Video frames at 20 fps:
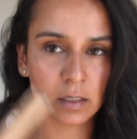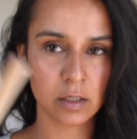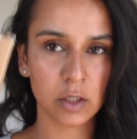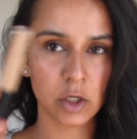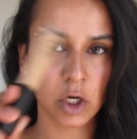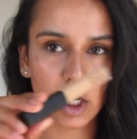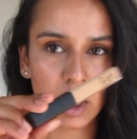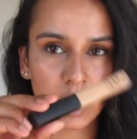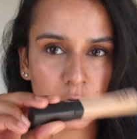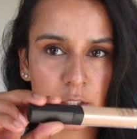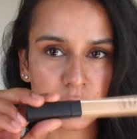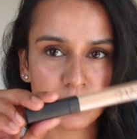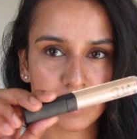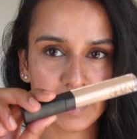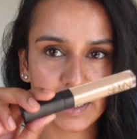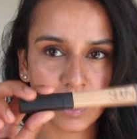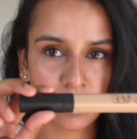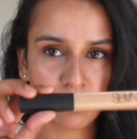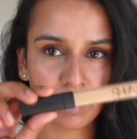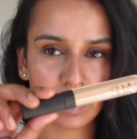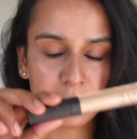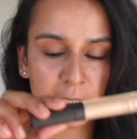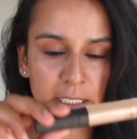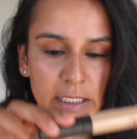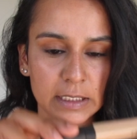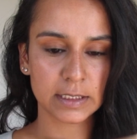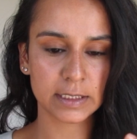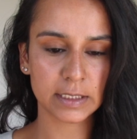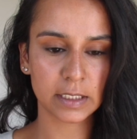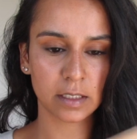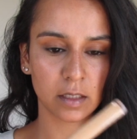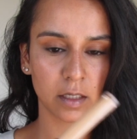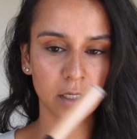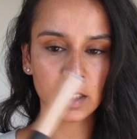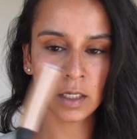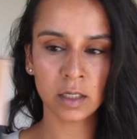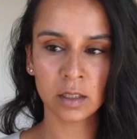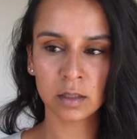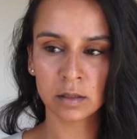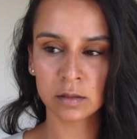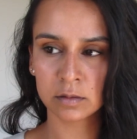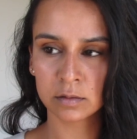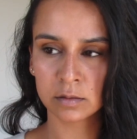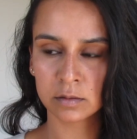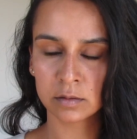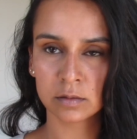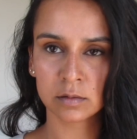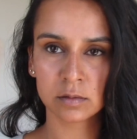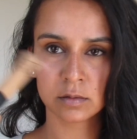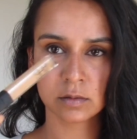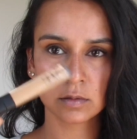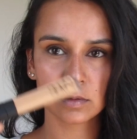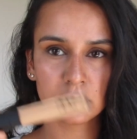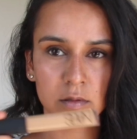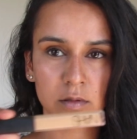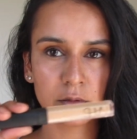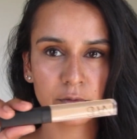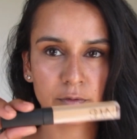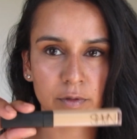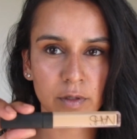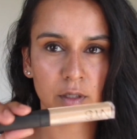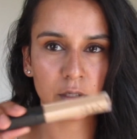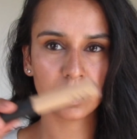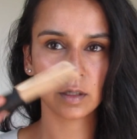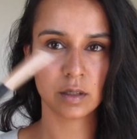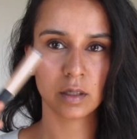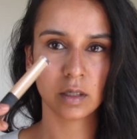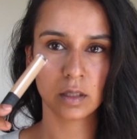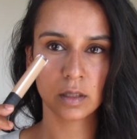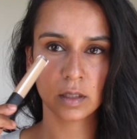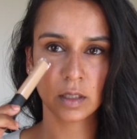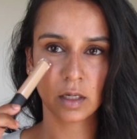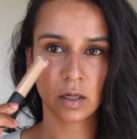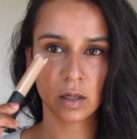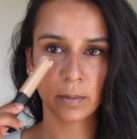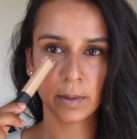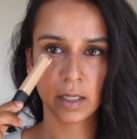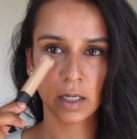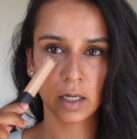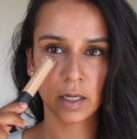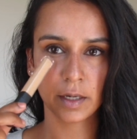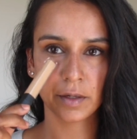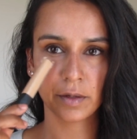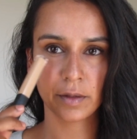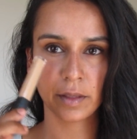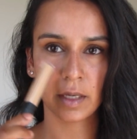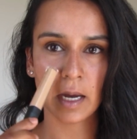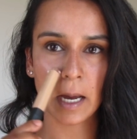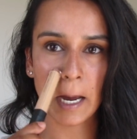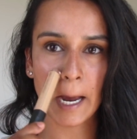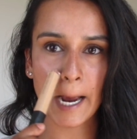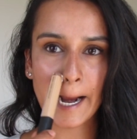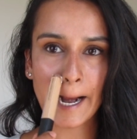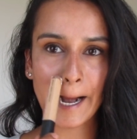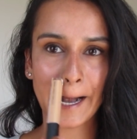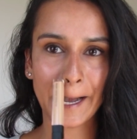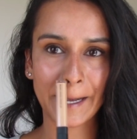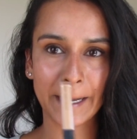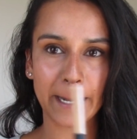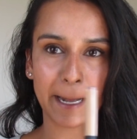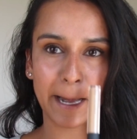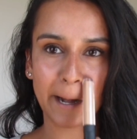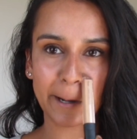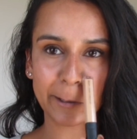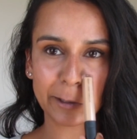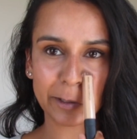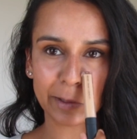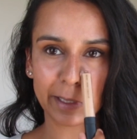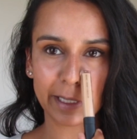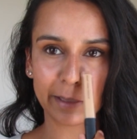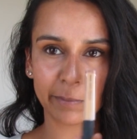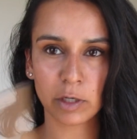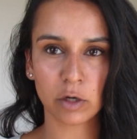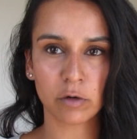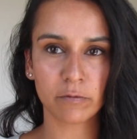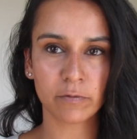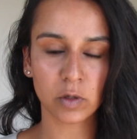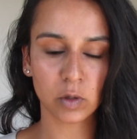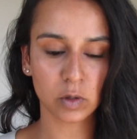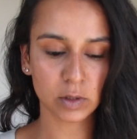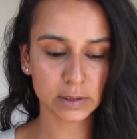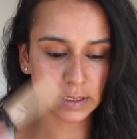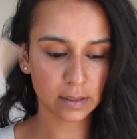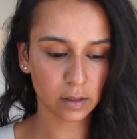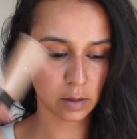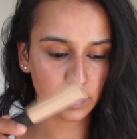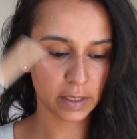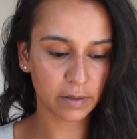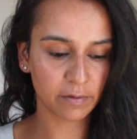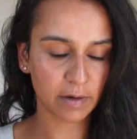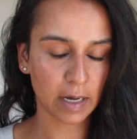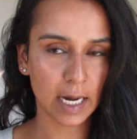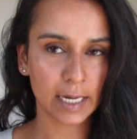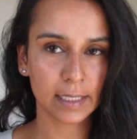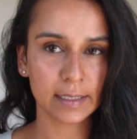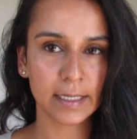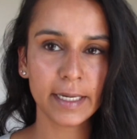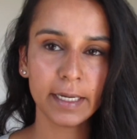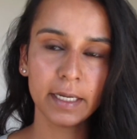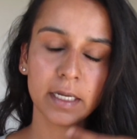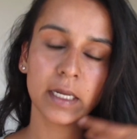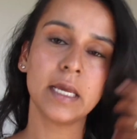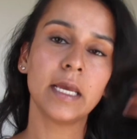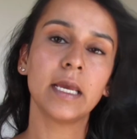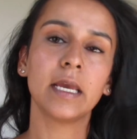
Nars Radiant Creamy Concealer for a little bit under the eye, nasal labial folds, a little bit of a highlight.